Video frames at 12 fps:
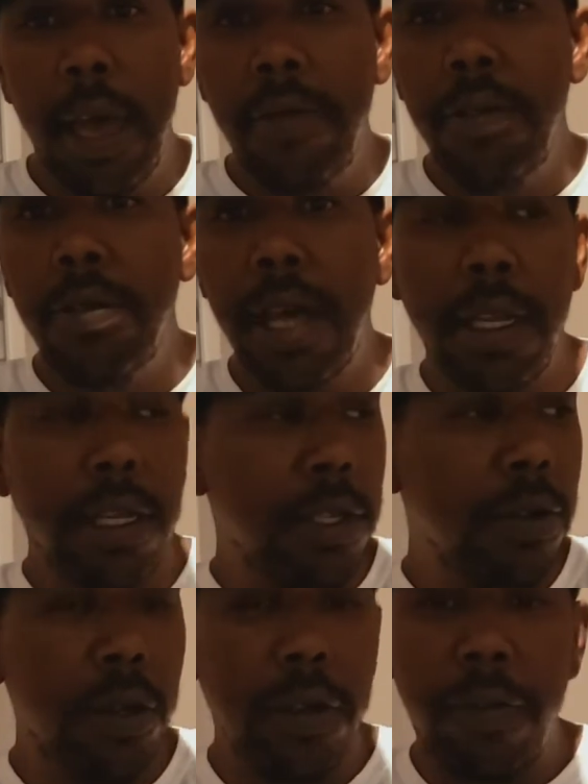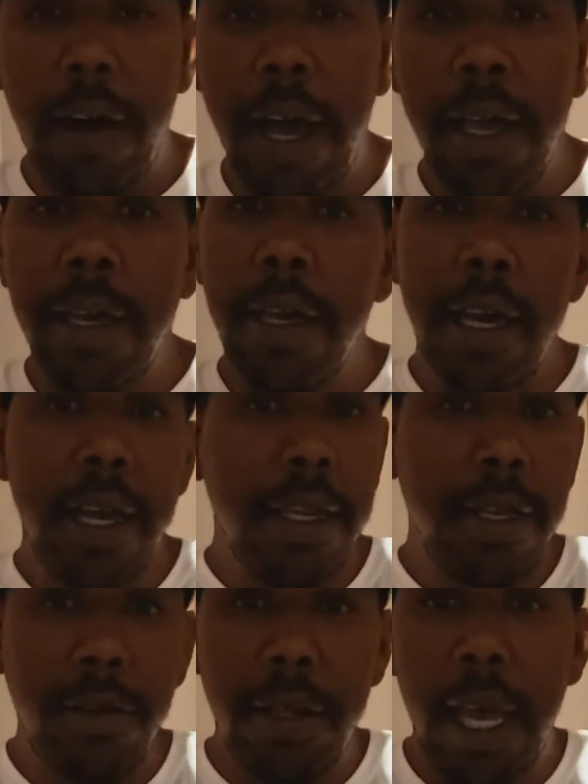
If you think the shoe is fire and you